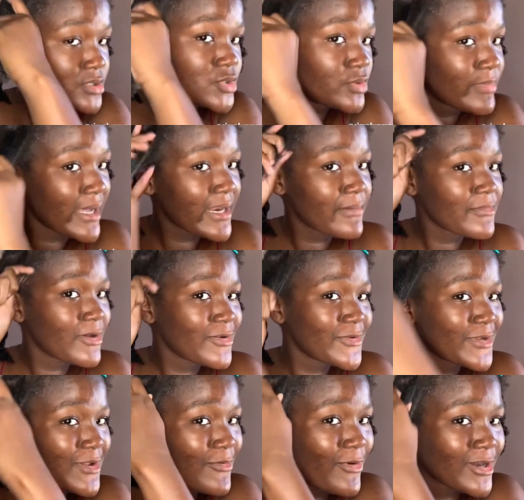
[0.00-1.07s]
Too bad I'm not
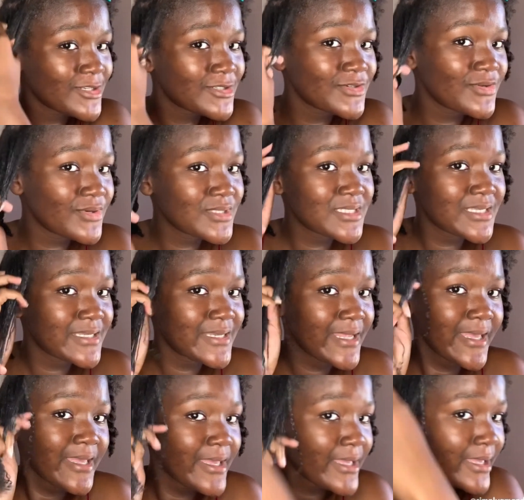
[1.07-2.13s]
doing a wash and go
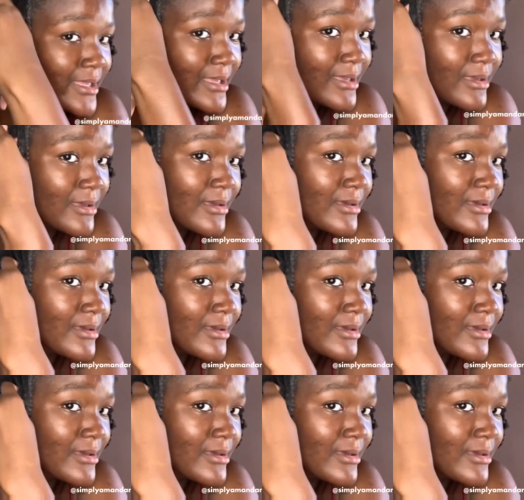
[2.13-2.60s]
today.